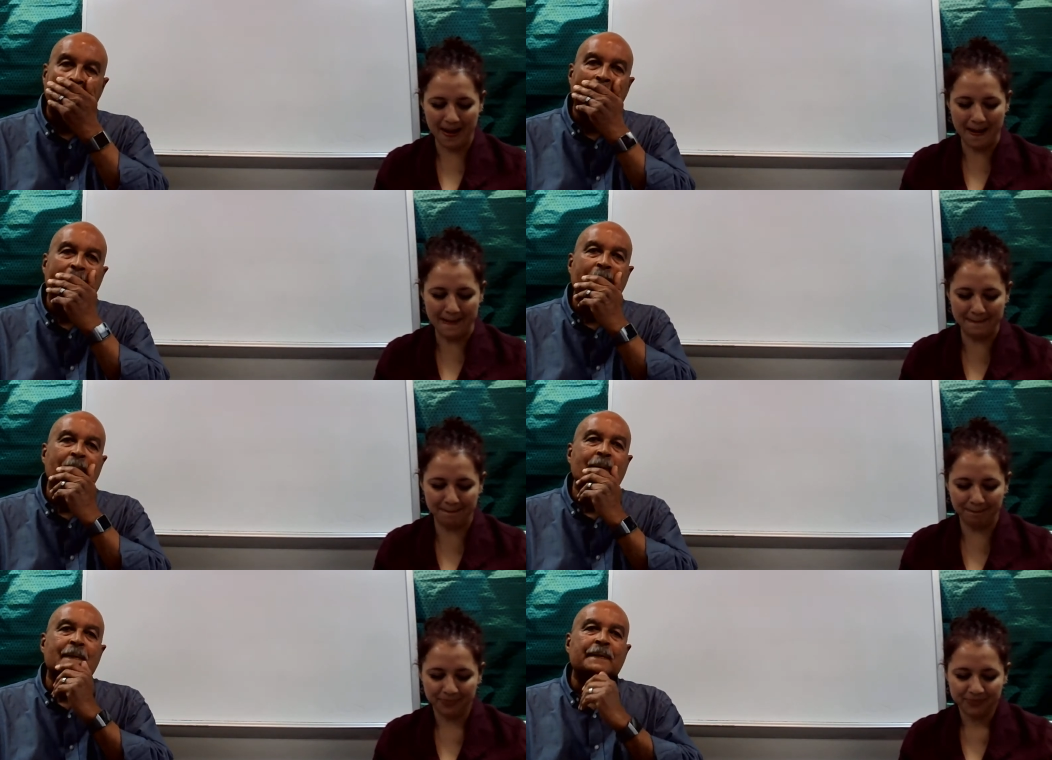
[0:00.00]

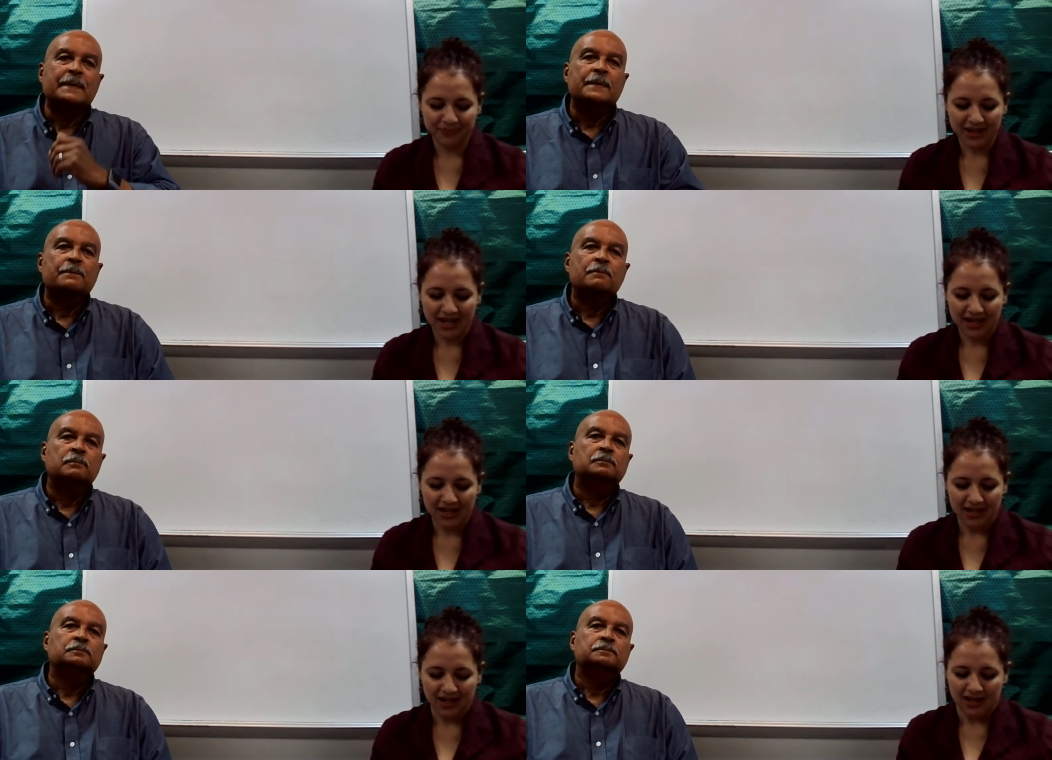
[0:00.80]
Speaker 1: Um,
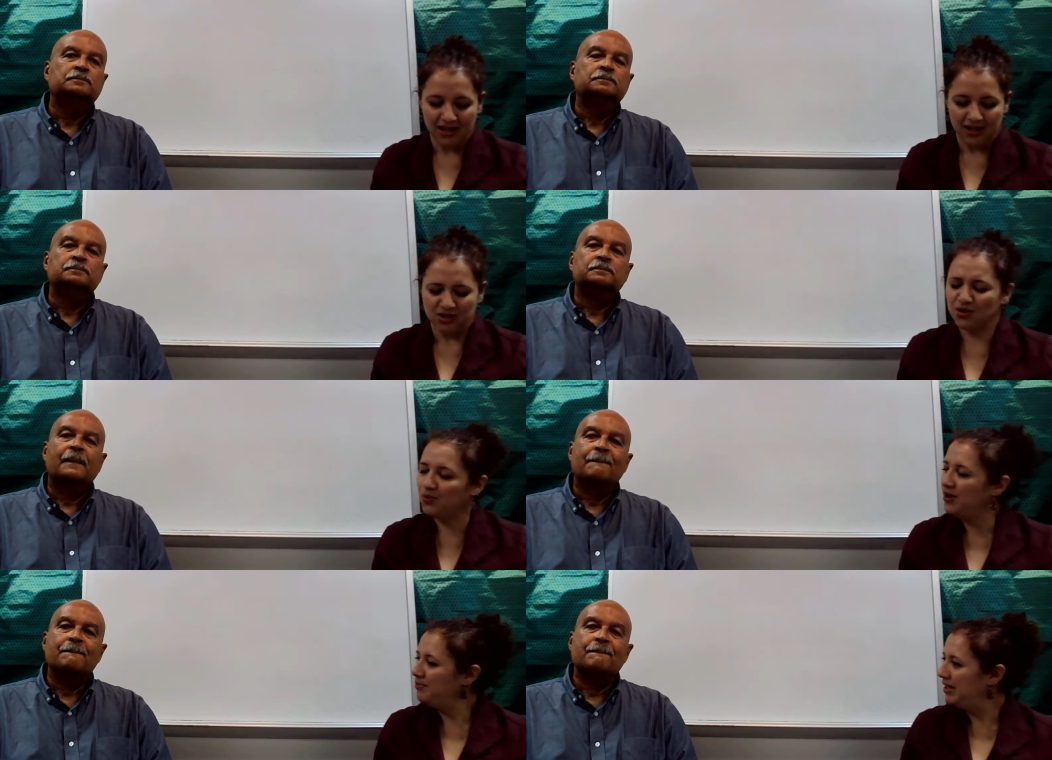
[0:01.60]
so
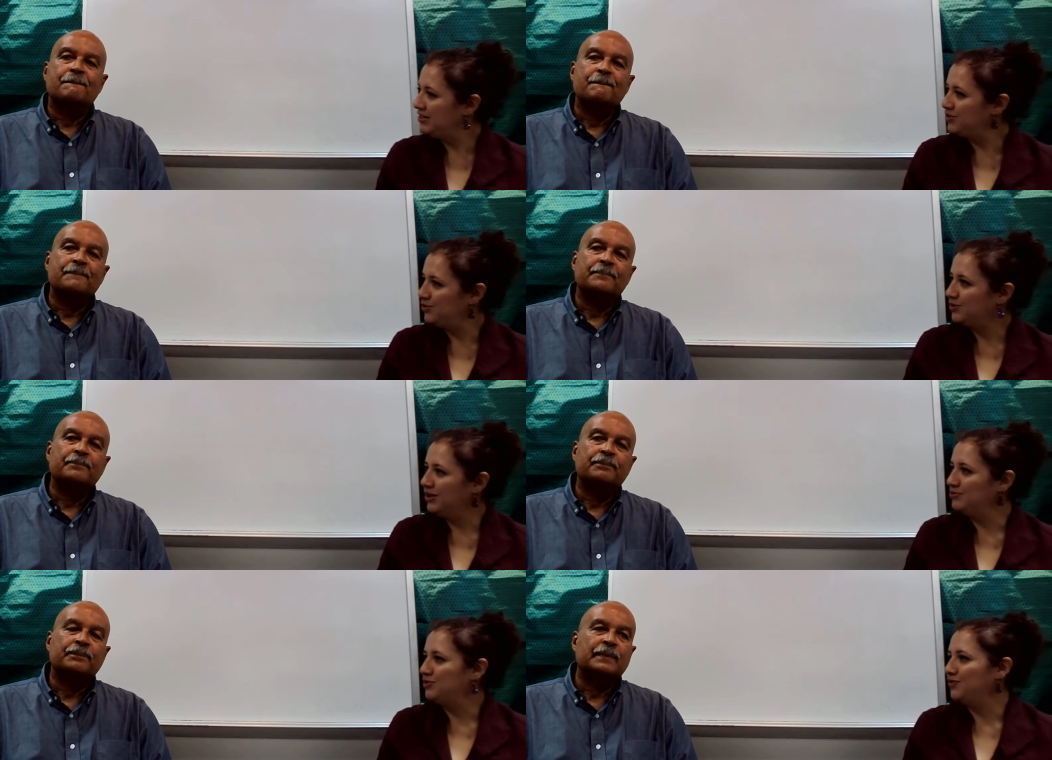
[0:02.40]
what made you
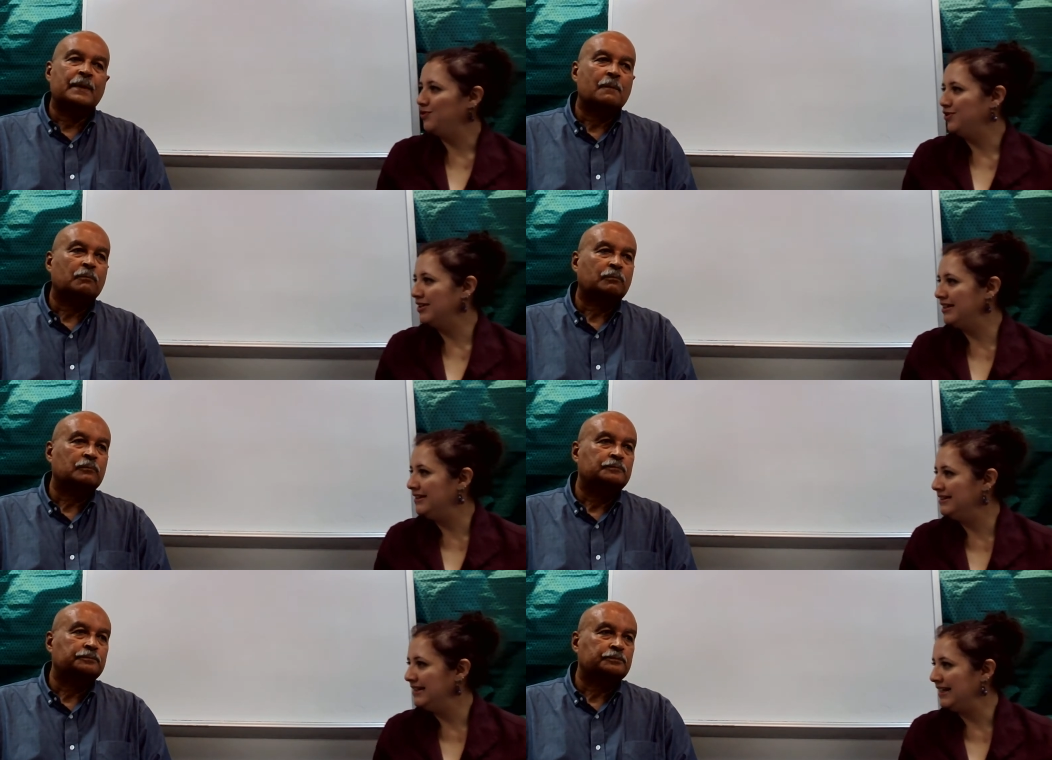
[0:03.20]
come to Florida,
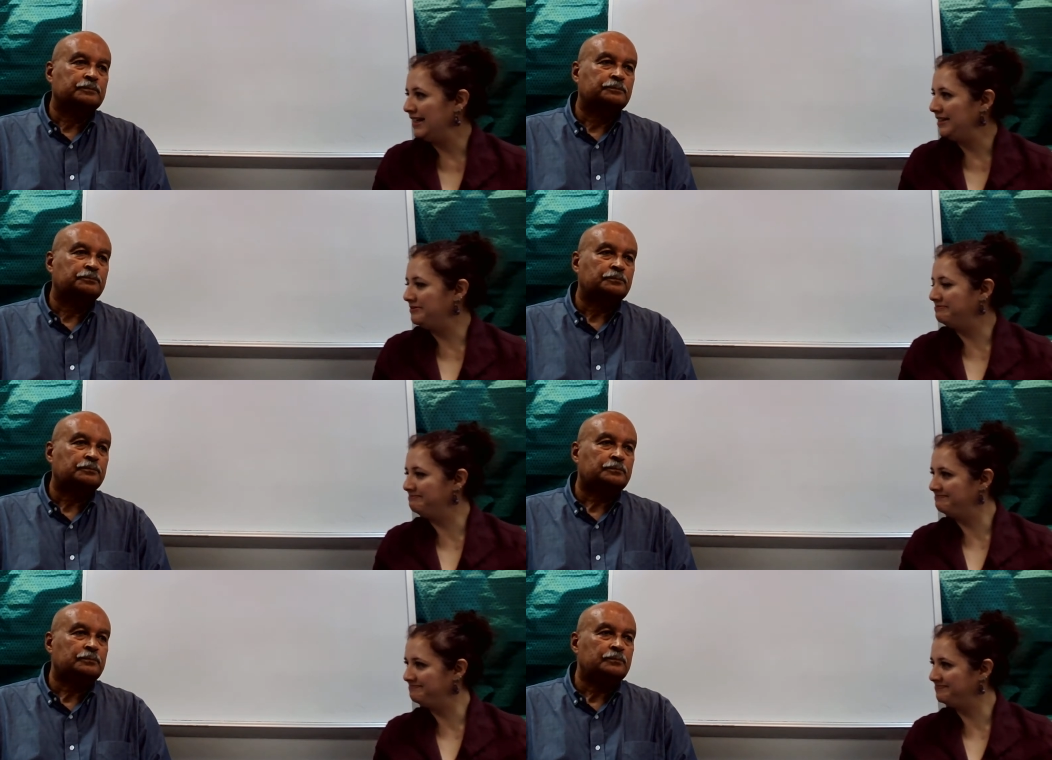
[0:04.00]
Eddie?
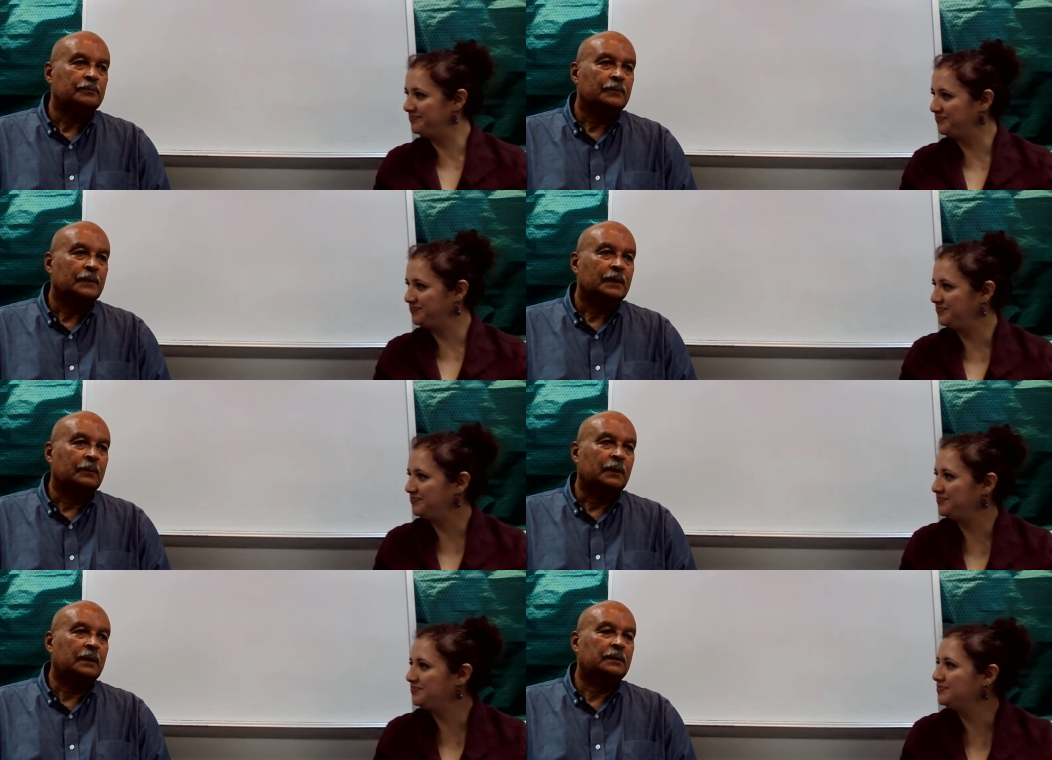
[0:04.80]

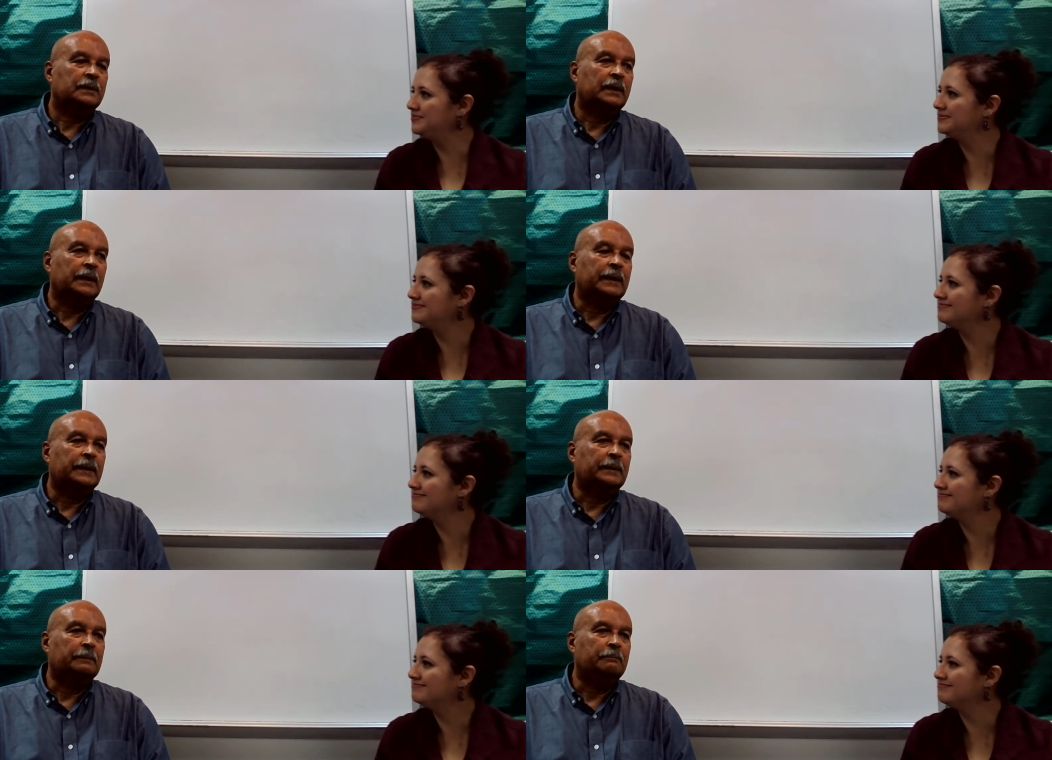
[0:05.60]
Speaker 2: Well,
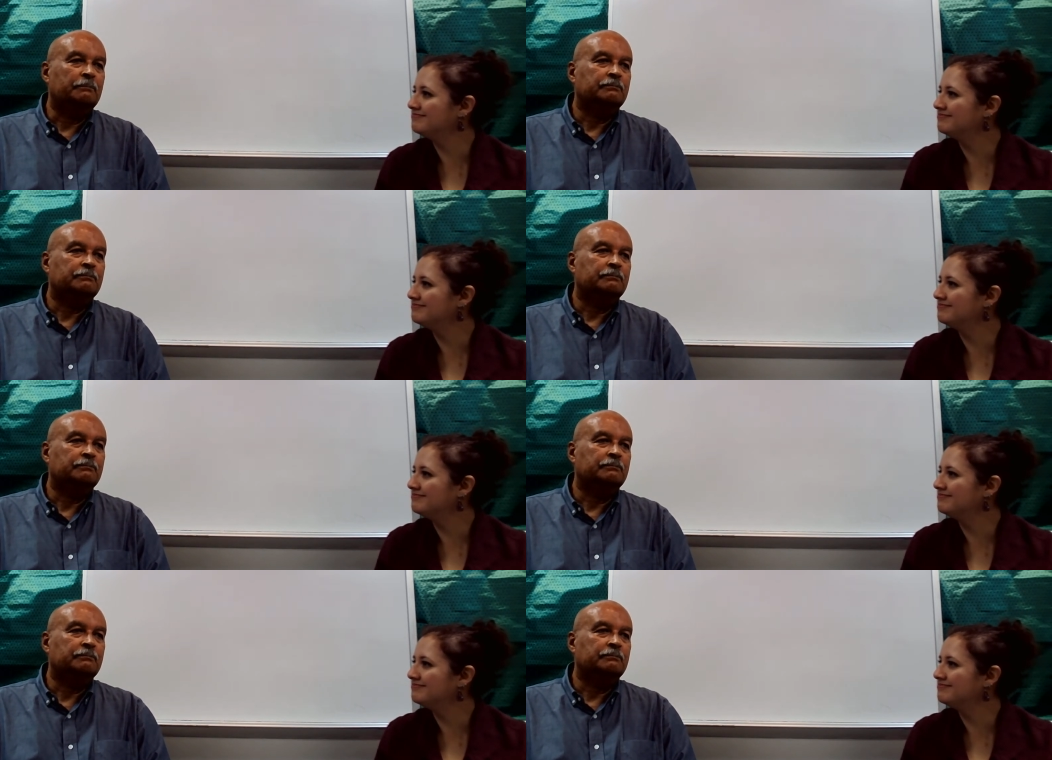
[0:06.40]
um,